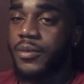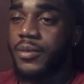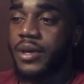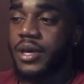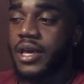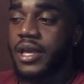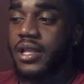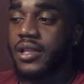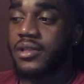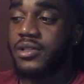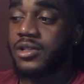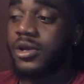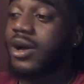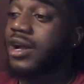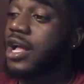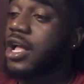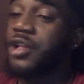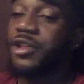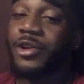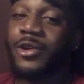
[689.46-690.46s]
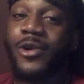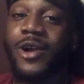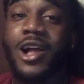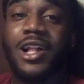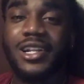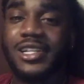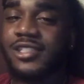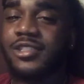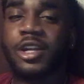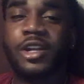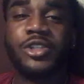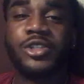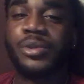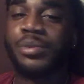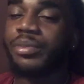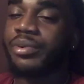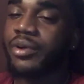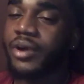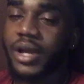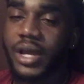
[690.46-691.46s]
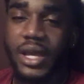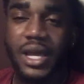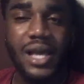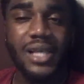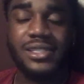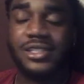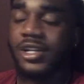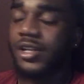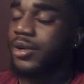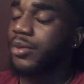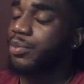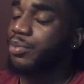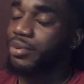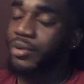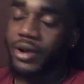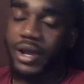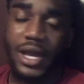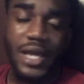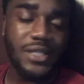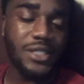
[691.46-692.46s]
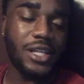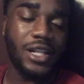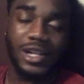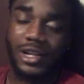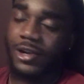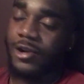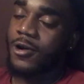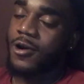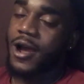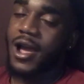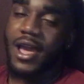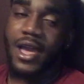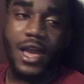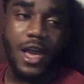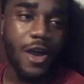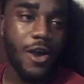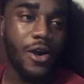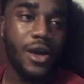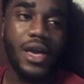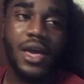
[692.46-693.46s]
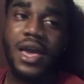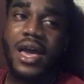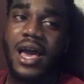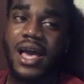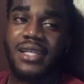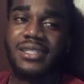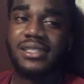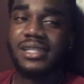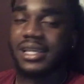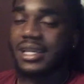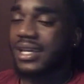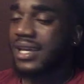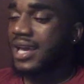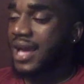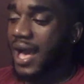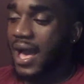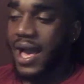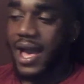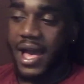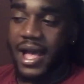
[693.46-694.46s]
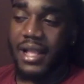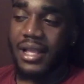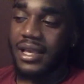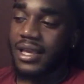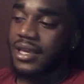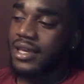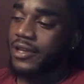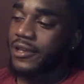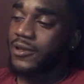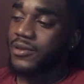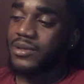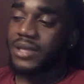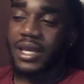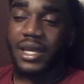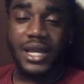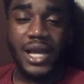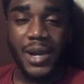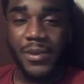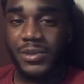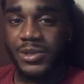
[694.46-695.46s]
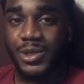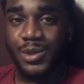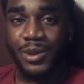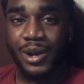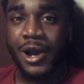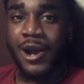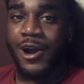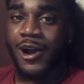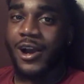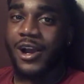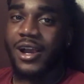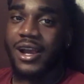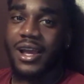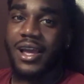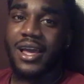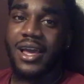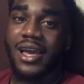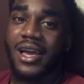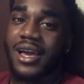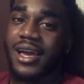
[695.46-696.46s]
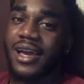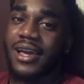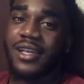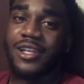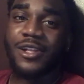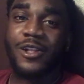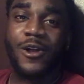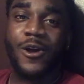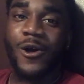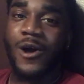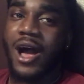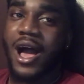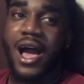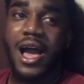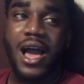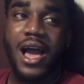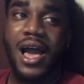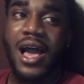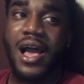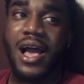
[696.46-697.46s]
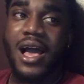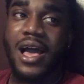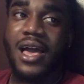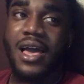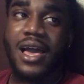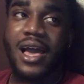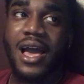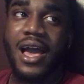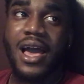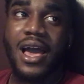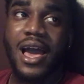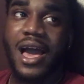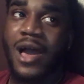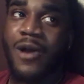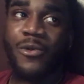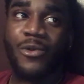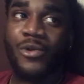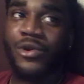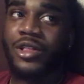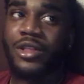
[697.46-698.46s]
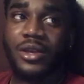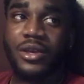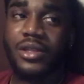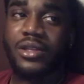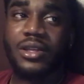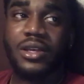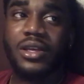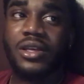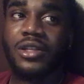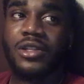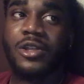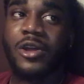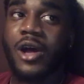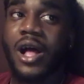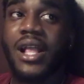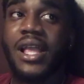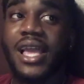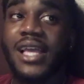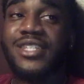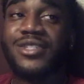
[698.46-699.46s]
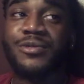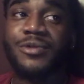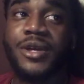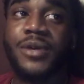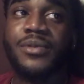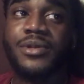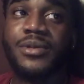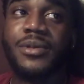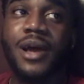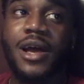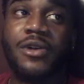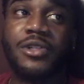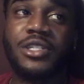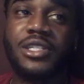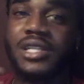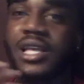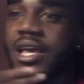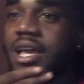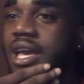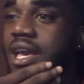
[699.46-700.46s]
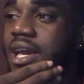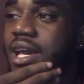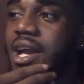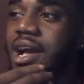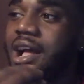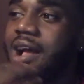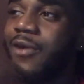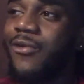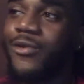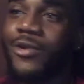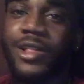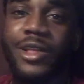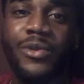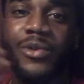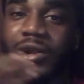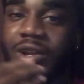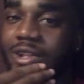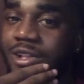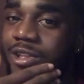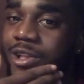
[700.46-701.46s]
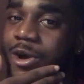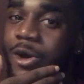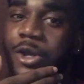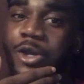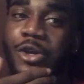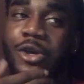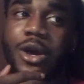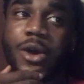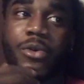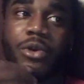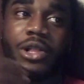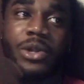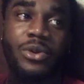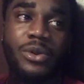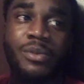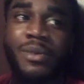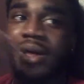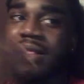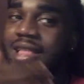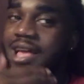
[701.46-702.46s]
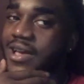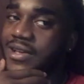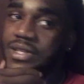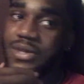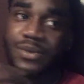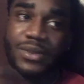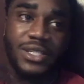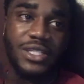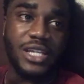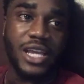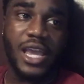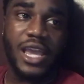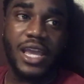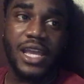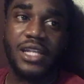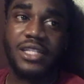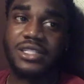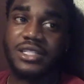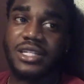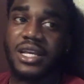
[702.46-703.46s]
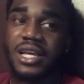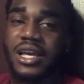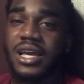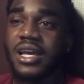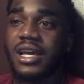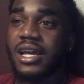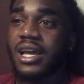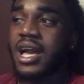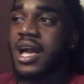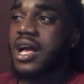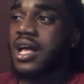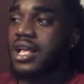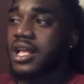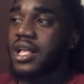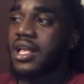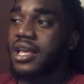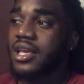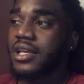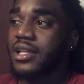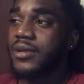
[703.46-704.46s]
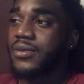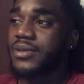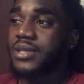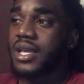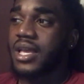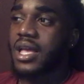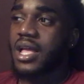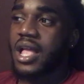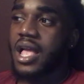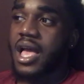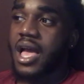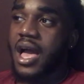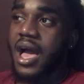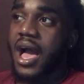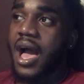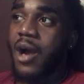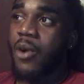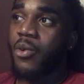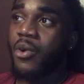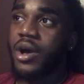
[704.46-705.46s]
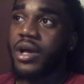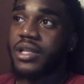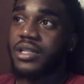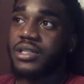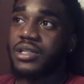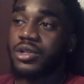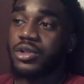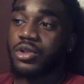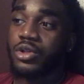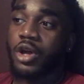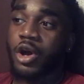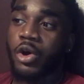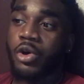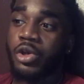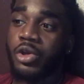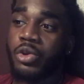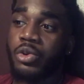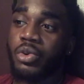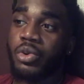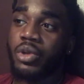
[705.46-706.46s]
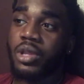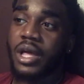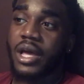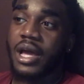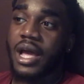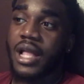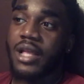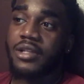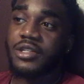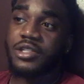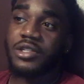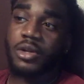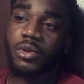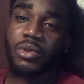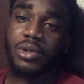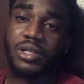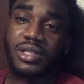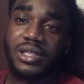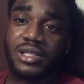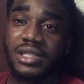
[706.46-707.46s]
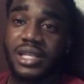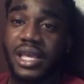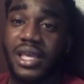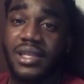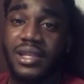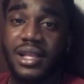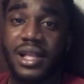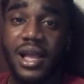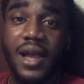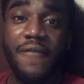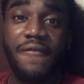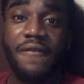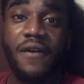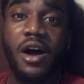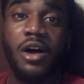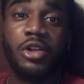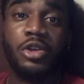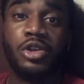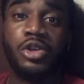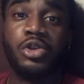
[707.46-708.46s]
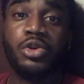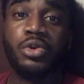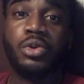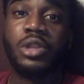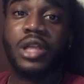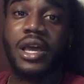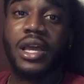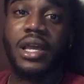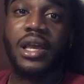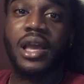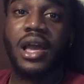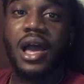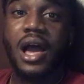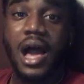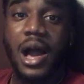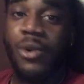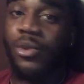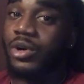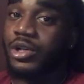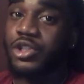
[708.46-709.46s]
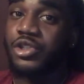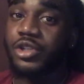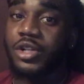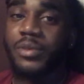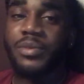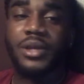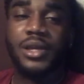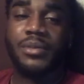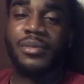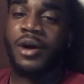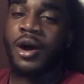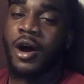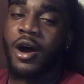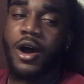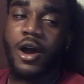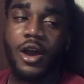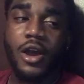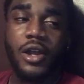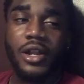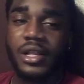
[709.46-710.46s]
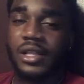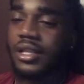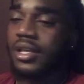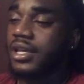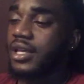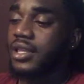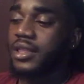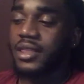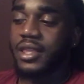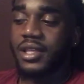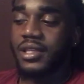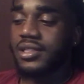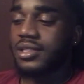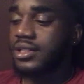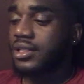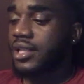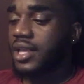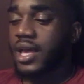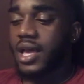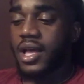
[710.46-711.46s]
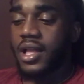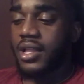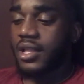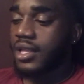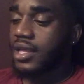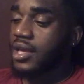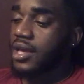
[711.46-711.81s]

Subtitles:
And so I got on the ground and started to pray. I started to pray. I started to cry out. I said, God, you know what I'm saying, come into my heart. You know, I really, no, I didn't ask him to come to my, I was just like, God, I really want to know you. I really want my life to be changed. God, you know what I'm saying? I want to know you. Like, I just don't want to say that I follow you. Like, I want you to be in my heart and this and that. And